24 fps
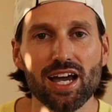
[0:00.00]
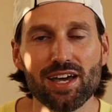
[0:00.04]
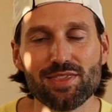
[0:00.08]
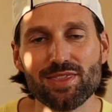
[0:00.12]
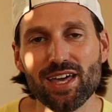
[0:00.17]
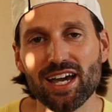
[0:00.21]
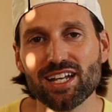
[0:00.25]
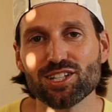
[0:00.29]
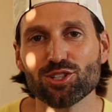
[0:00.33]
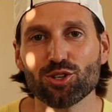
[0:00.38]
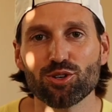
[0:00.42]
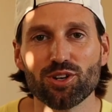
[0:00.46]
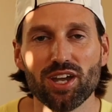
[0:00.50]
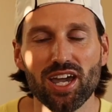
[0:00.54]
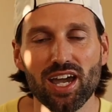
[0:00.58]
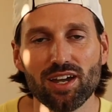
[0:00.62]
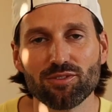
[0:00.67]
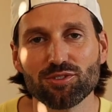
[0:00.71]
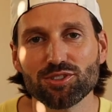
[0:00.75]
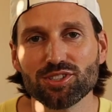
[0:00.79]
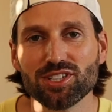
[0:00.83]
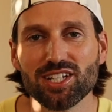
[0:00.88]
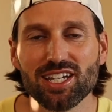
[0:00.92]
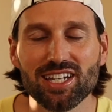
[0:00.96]
That's all I have
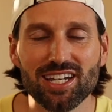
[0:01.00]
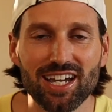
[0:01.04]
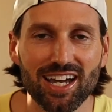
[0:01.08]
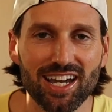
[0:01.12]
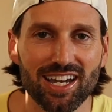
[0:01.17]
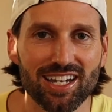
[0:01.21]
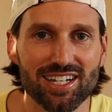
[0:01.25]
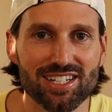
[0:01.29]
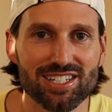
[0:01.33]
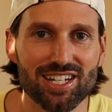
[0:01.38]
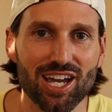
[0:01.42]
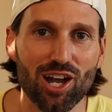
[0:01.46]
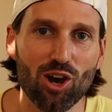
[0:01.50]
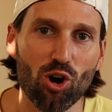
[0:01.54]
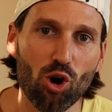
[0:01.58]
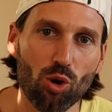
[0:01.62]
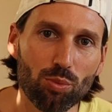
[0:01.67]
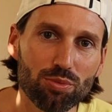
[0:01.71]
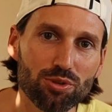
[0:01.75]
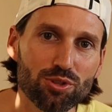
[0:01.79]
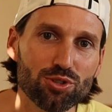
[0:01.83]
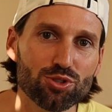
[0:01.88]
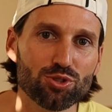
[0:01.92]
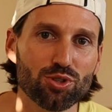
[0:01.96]
for today, guys. I
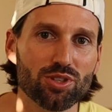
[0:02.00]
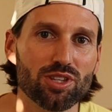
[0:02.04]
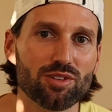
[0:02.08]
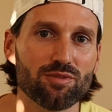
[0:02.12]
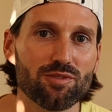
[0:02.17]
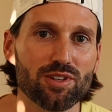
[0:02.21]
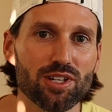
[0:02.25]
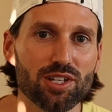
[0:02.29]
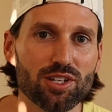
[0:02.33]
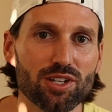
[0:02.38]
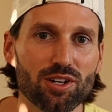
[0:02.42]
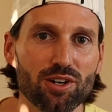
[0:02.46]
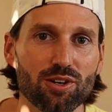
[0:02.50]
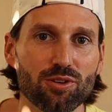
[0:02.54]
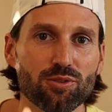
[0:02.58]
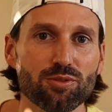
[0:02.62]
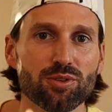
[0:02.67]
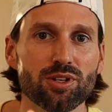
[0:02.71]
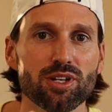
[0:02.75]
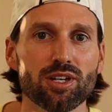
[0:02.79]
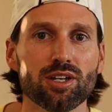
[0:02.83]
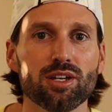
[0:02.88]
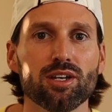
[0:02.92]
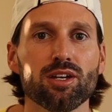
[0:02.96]
hope you enjoyed the video.
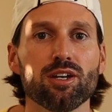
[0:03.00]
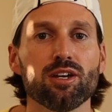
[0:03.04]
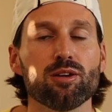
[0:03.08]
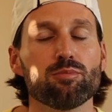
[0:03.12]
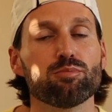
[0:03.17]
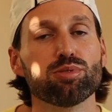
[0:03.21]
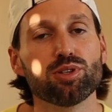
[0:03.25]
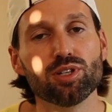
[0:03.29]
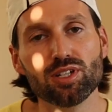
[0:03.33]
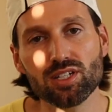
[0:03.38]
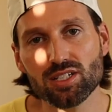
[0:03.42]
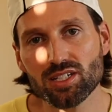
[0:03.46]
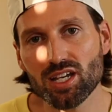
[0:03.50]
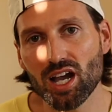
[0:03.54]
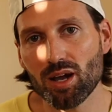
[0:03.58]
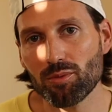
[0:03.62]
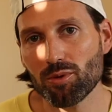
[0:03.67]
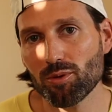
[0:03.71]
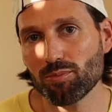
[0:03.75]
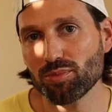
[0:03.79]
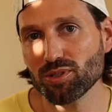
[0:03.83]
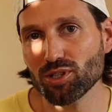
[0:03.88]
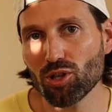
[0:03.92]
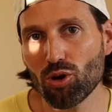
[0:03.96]
Please
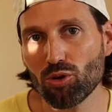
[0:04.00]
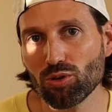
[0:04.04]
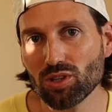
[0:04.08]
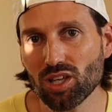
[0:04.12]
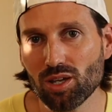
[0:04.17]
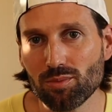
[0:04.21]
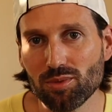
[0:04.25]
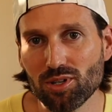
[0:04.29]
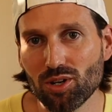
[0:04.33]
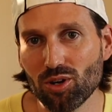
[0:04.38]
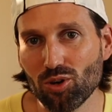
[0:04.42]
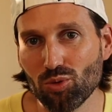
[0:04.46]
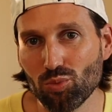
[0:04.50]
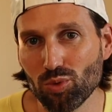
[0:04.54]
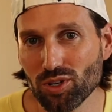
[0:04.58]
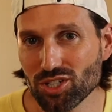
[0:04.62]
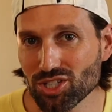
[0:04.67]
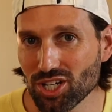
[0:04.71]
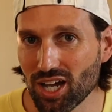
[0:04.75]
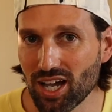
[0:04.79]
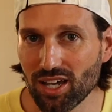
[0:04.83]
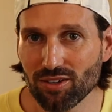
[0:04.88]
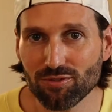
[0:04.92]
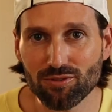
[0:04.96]
comment below and let me know
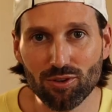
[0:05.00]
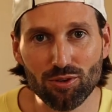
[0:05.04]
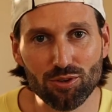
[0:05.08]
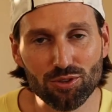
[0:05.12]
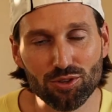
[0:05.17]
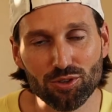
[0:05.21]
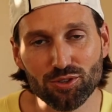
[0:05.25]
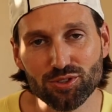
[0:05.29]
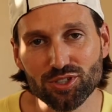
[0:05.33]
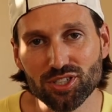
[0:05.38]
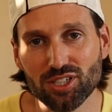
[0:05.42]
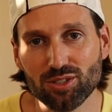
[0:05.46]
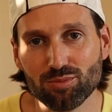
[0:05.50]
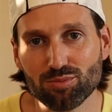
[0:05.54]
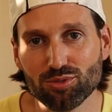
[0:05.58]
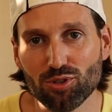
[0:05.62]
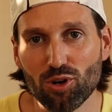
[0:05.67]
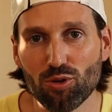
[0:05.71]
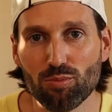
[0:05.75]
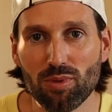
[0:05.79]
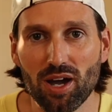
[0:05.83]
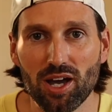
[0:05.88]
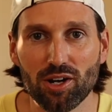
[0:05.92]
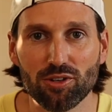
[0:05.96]
which iPhone 13
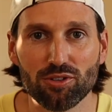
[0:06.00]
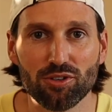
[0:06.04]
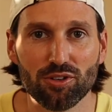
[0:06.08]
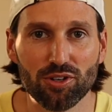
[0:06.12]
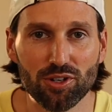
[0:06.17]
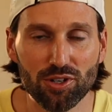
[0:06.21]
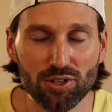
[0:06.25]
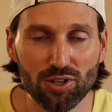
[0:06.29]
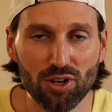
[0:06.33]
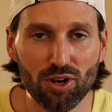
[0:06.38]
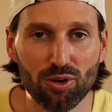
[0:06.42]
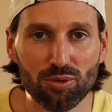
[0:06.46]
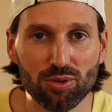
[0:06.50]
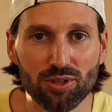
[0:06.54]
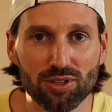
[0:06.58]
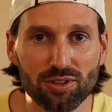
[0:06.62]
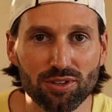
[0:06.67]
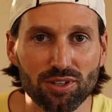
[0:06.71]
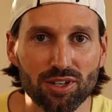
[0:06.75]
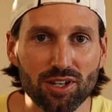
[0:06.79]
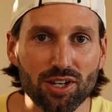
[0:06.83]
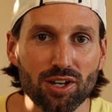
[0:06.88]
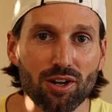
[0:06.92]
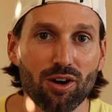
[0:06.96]
Pro model you're going to go with.
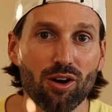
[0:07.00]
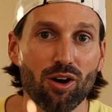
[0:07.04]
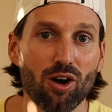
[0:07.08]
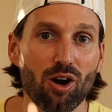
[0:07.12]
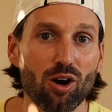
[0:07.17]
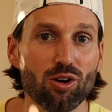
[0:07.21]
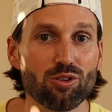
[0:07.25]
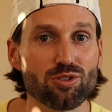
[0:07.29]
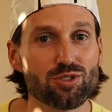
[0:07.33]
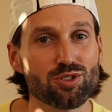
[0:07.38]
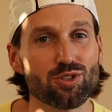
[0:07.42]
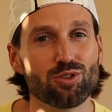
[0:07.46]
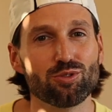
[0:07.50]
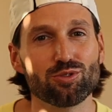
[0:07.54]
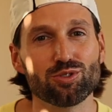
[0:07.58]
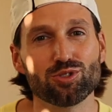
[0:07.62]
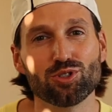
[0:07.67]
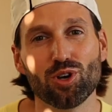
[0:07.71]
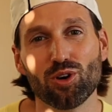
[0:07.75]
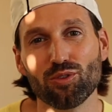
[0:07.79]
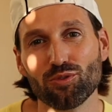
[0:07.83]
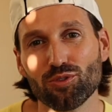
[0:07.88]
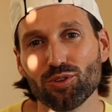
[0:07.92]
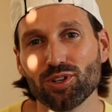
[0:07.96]
Also,
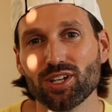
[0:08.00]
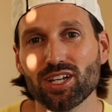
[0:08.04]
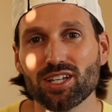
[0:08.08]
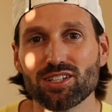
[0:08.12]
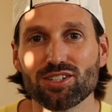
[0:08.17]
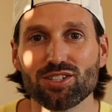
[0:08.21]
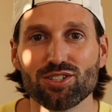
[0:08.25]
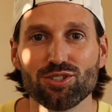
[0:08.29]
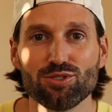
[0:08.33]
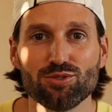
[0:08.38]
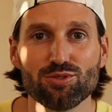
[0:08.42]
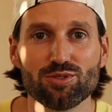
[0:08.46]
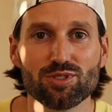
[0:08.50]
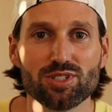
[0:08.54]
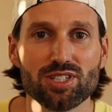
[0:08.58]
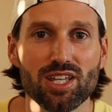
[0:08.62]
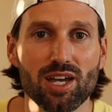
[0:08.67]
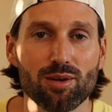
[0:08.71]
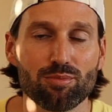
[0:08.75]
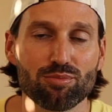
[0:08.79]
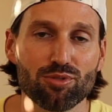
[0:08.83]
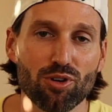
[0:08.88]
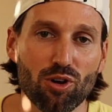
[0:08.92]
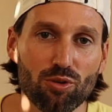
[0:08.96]
don't forget to use
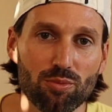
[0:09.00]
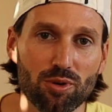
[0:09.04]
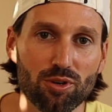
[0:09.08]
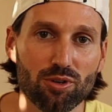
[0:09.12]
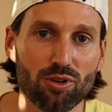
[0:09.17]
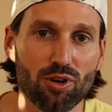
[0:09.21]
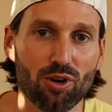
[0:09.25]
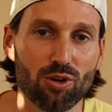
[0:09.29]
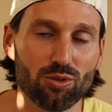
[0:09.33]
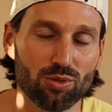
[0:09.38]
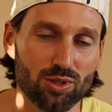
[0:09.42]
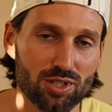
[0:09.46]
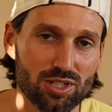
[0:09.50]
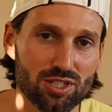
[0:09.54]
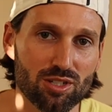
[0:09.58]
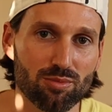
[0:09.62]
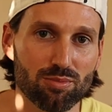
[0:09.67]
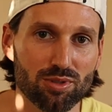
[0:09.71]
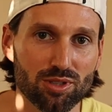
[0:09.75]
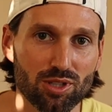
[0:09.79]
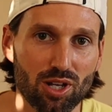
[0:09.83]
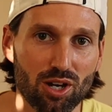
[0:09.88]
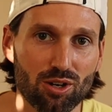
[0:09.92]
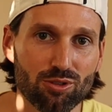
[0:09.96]
that promo code listed
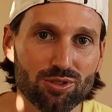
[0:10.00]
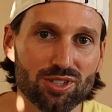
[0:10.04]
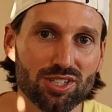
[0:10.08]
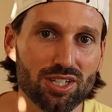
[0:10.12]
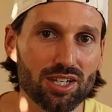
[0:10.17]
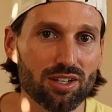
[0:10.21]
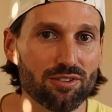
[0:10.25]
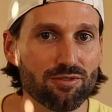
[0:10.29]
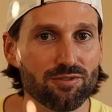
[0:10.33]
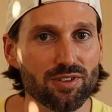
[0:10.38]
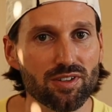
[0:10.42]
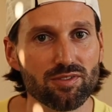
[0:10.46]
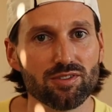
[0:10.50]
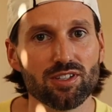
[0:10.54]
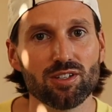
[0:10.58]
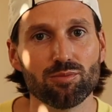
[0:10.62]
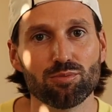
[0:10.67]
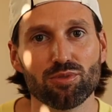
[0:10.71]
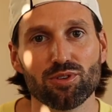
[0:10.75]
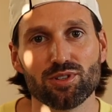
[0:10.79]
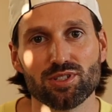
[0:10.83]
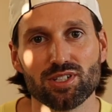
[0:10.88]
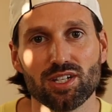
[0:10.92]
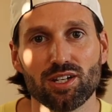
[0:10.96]
below to get
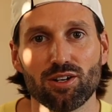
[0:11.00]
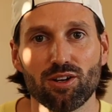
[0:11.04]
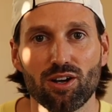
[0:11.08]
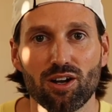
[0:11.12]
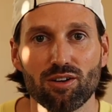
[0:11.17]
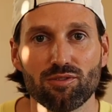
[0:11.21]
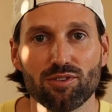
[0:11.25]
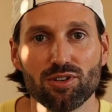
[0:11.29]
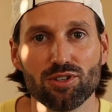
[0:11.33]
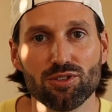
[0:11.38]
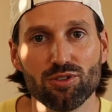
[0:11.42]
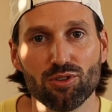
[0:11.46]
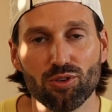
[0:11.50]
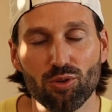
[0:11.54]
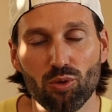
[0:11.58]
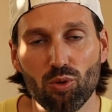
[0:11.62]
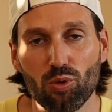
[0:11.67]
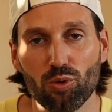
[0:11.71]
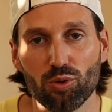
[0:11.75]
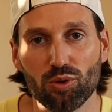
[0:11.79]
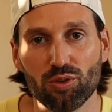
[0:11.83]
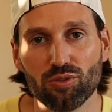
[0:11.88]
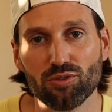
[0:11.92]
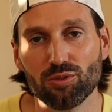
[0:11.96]
15% off your
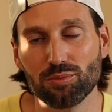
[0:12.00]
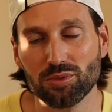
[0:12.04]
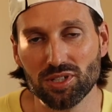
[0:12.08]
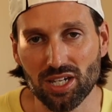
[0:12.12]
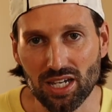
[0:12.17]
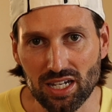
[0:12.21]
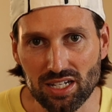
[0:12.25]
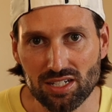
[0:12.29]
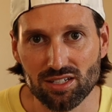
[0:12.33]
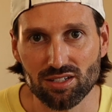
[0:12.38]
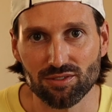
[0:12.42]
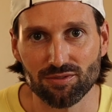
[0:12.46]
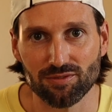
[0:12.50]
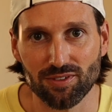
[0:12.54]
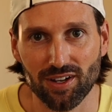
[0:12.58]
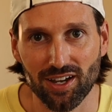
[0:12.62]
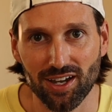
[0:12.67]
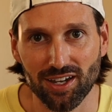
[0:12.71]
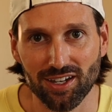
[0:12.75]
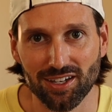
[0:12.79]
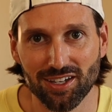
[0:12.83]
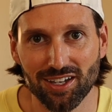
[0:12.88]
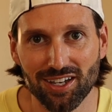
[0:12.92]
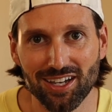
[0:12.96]
order from
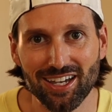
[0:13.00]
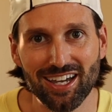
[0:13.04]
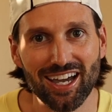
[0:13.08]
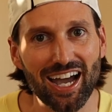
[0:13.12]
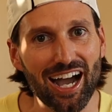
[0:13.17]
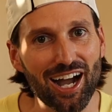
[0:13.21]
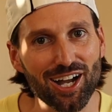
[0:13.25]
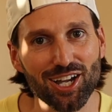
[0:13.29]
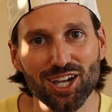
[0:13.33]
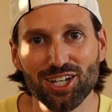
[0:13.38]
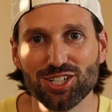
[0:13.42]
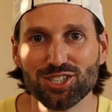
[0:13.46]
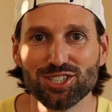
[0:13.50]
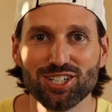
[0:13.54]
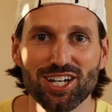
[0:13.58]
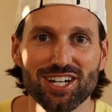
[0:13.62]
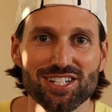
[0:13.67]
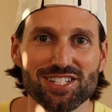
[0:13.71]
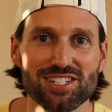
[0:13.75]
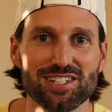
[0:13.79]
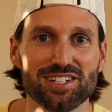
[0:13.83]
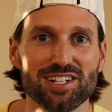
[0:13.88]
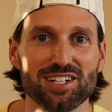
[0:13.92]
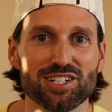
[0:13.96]
Casetify. I'll catch you
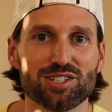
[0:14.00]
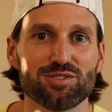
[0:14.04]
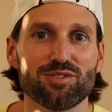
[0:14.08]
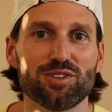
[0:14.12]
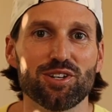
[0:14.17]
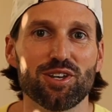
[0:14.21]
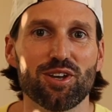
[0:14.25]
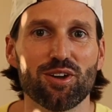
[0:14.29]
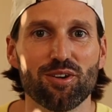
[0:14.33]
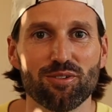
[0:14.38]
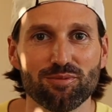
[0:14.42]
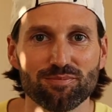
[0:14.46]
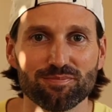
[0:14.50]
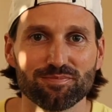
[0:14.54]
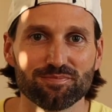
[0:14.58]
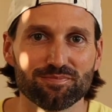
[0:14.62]
guys in the next video.